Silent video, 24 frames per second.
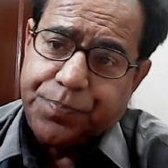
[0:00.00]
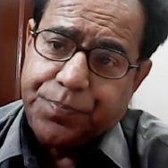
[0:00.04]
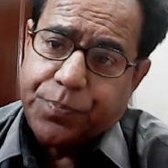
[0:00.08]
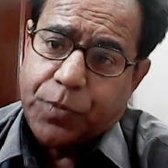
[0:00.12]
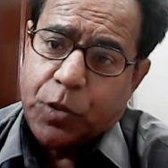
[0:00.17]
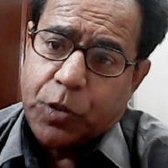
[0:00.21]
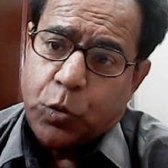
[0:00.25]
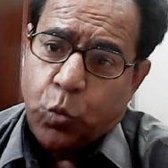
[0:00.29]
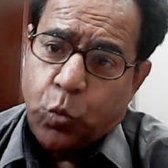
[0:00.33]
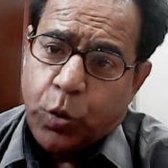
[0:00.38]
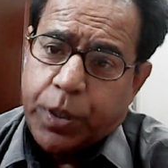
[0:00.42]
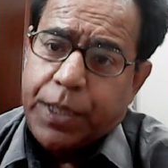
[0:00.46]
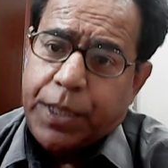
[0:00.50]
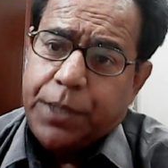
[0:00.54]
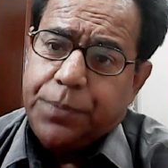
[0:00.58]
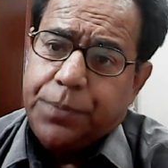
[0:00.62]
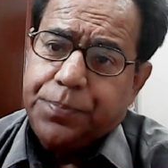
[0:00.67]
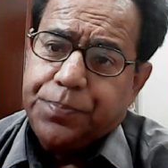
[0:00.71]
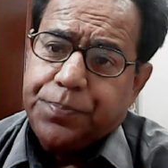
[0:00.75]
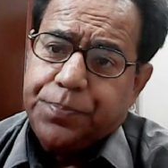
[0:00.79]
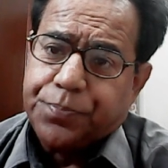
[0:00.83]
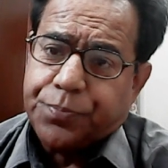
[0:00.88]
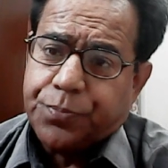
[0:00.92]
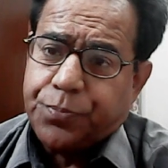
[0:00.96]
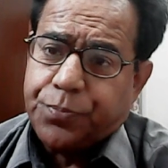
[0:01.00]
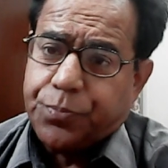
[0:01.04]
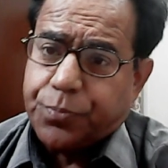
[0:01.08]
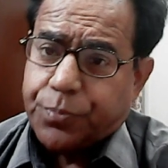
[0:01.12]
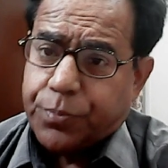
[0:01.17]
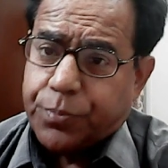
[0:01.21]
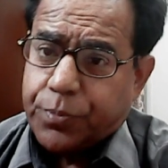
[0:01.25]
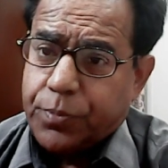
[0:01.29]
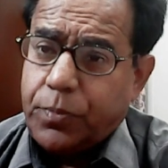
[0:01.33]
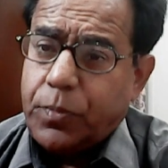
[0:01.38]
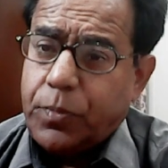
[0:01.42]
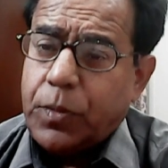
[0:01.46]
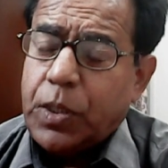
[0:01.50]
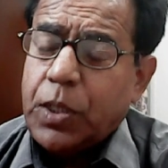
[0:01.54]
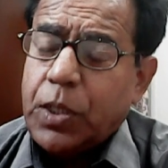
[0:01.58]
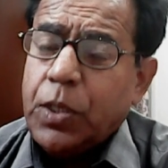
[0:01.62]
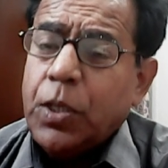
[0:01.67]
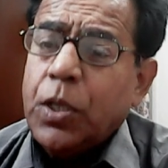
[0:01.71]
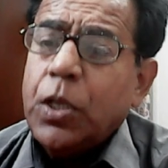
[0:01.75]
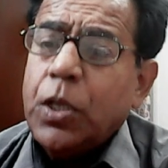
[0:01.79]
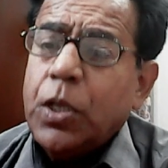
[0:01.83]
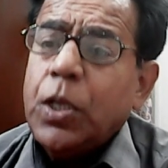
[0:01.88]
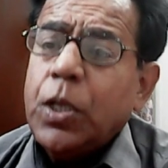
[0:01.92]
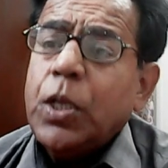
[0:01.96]
Okay.
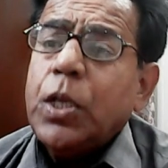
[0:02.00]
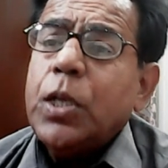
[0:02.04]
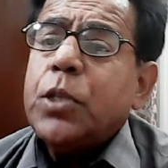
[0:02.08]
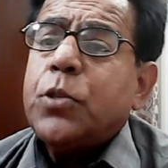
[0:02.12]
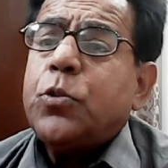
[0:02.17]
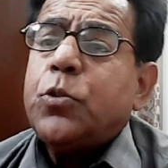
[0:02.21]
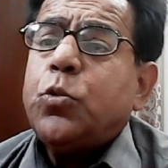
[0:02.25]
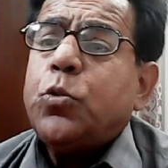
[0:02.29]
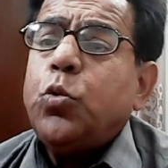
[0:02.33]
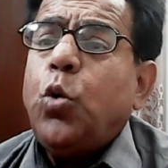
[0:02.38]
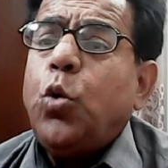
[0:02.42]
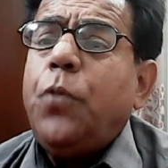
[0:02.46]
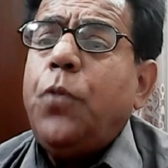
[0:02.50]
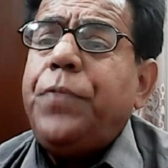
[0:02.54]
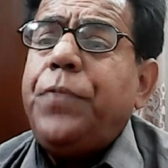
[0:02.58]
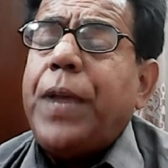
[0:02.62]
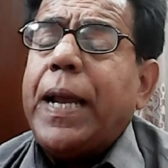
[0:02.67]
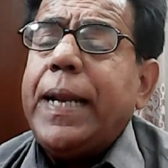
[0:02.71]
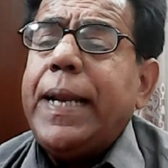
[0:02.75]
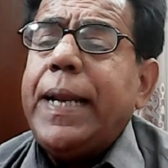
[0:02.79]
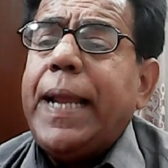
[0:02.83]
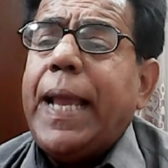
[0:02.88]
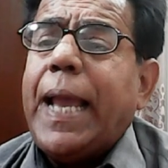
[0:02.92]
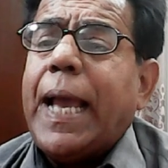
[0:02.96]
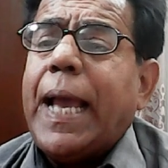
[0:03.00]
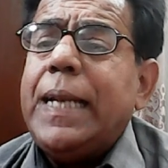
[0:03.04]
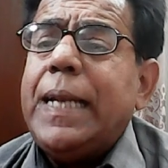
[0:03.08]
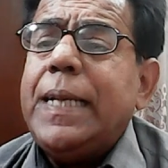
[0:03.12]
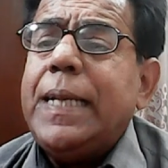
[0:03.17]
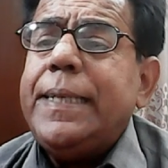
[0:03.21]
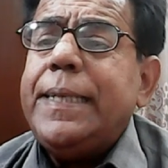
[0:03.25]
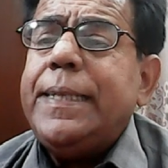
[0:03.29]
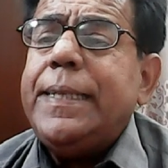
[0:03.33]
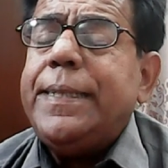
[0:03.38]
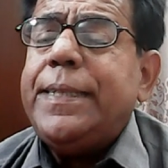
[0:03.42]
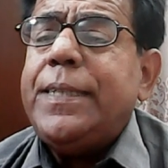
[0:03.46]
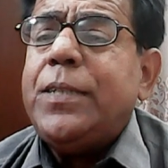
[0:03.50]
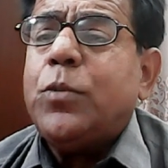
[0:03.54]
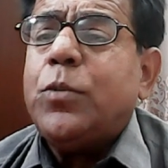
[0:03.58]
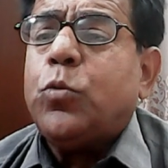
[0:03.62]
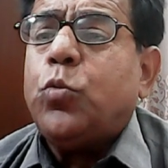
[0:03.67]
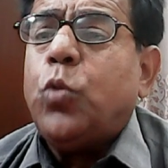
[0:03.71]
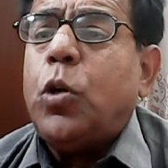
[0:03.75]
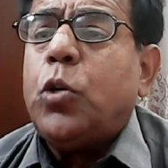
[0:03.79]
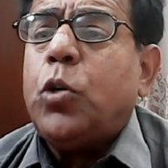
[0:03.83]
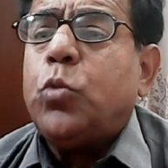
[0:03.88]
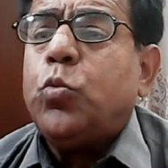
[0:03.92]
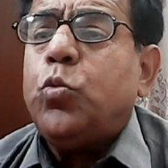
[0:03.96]
So when L is
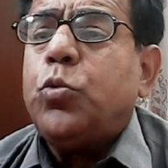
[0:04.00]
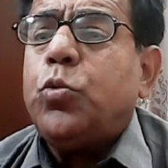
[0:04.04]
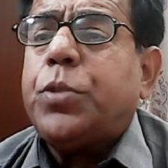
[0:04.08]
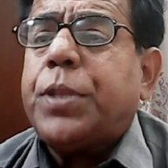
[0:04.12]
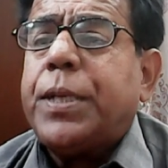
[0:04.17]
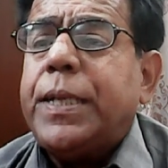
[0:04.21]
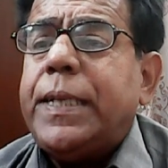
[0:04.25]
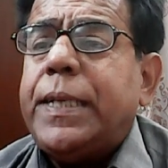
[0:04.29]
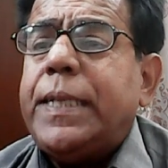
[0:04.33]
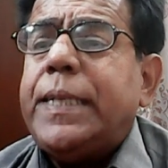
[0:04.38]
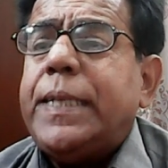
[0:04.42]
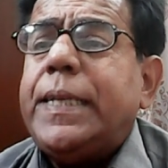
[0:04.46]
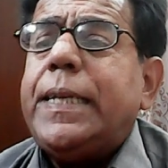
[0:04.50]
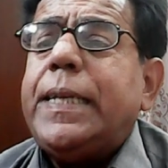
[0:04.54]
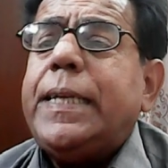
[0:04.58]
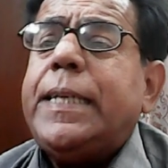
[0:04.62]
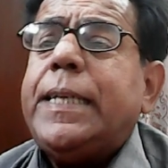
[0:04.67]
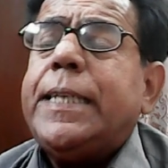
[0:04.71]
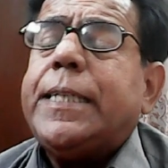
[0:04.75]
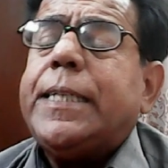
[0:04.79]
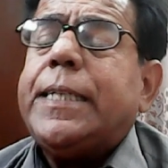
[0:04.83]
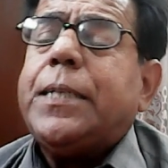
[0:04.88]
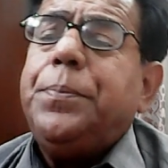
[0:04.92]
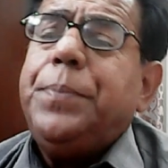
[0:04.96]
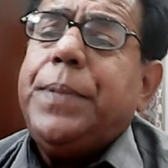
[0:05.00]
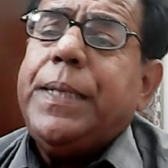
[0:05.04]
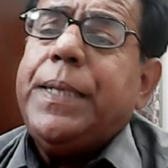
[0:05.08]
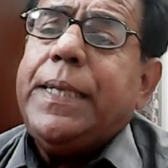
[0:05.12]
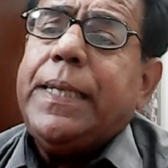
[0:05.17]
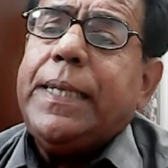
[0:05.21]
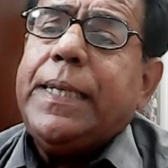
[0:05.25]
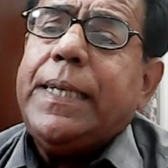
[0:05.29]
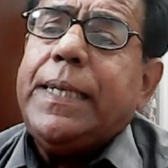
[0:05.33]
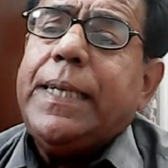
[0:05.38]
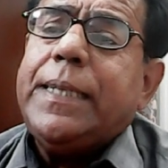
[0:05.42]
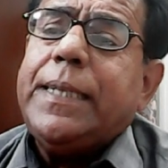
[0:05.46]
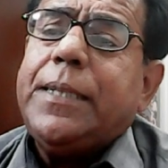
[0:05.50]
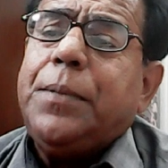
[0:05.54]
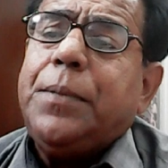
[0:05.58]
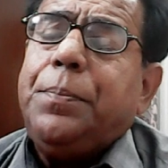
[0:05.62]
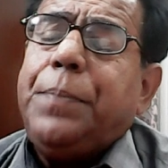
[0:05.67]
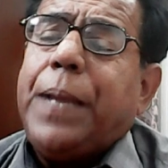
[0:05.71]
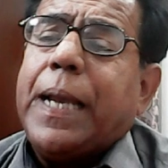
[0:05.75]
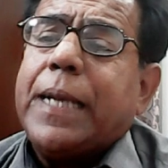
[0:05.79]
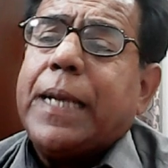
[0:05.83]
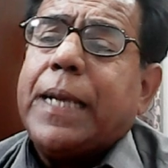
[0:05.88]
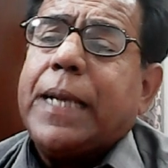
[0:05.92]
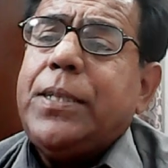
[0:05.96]
equal to 3, it means
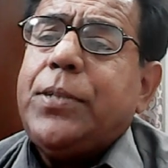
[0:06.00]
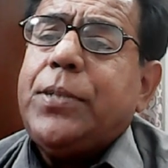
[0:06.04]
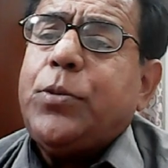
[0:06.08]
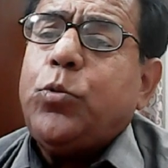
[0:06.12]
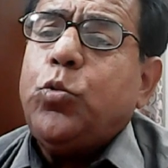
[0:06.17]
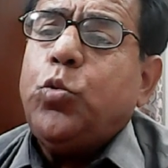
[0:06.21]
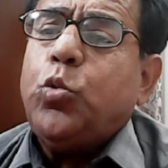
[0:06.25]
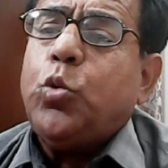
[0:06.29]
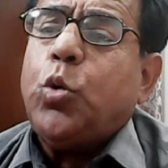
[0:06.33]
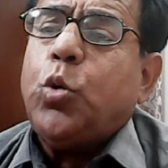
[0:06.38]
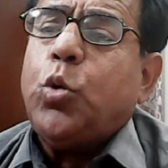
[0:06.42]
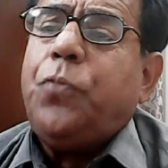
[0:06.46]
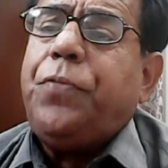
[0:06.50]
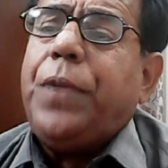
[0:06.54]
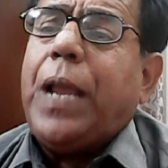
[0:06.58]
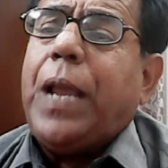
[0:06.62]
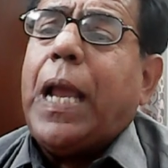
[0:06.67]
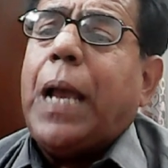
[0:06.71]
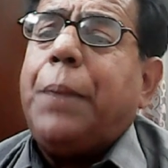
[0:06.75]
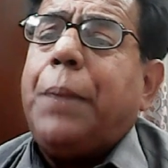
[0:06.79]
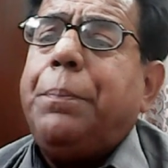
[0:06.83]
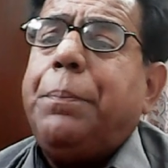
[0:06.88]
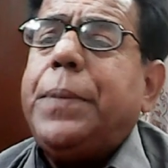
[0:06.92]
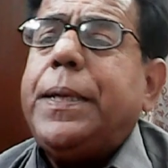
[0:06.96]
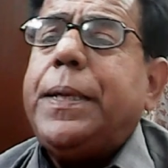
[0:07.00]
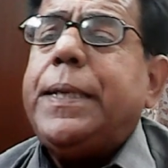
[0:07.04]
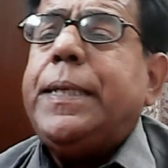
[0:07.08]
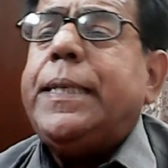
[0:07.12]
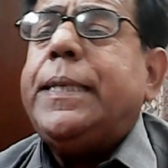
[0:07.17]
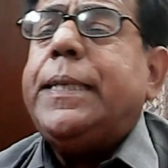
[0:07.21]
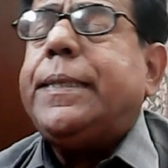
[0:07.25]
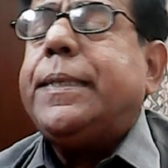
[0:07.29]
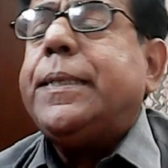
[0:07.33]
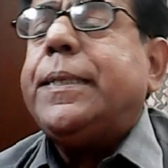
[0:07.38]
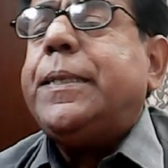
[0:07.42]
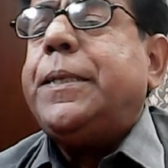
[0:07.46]
magnitude of M is